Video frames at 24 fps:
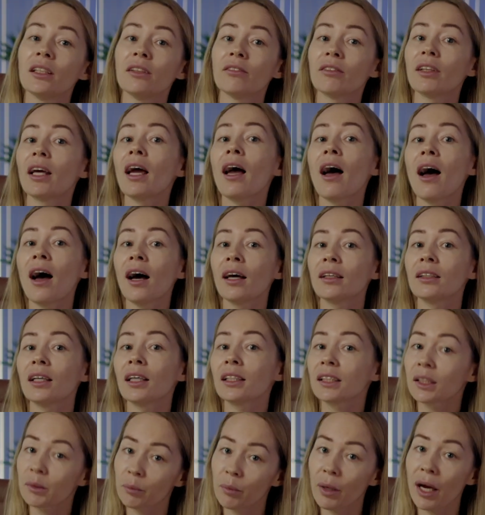if they had a
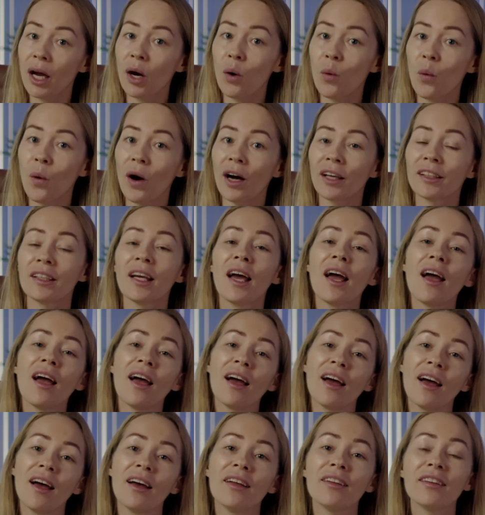spare one,
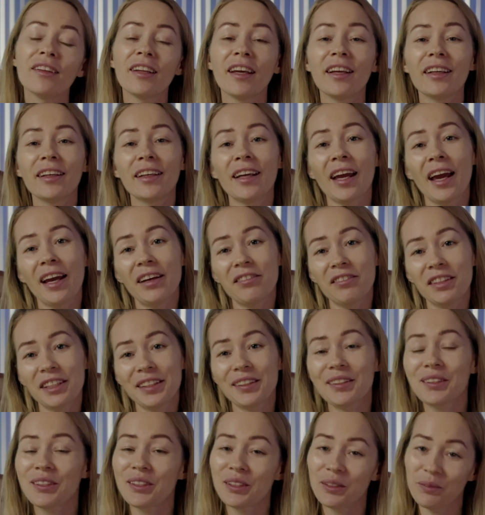and they gave
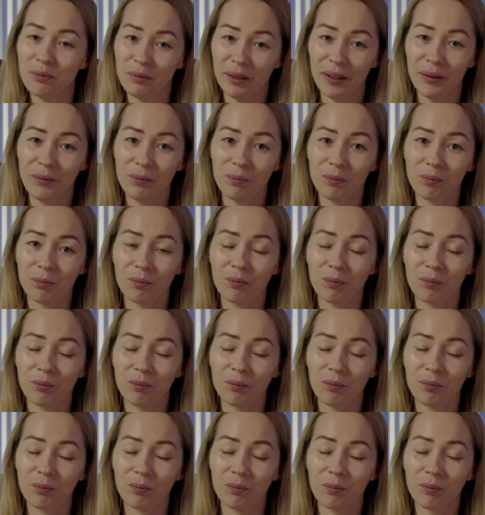it to me.